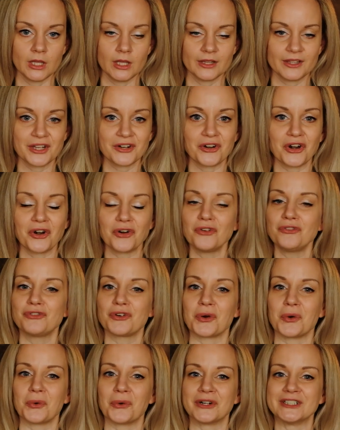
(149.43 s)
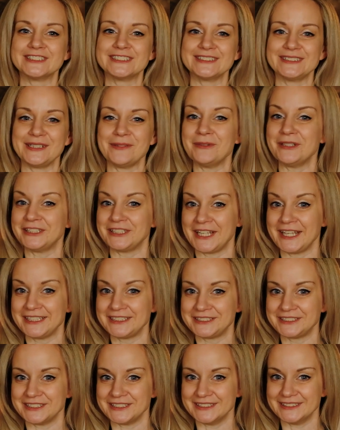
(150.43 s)
there are of course
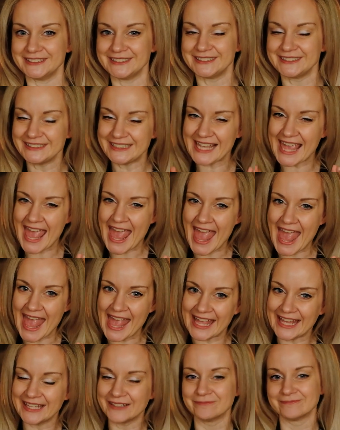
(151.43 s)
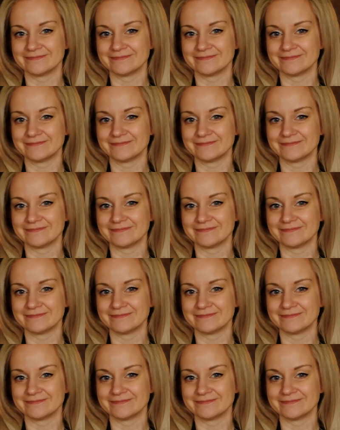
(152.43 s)
limitations. Yay!